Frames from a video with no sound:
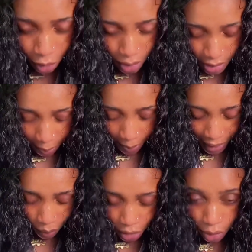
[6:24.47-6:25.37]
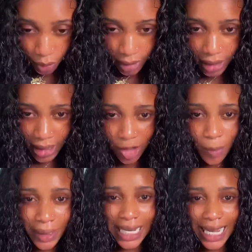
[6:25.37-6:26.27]
some part was looking a little
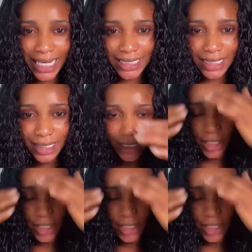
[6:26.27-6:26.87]
bit lighter.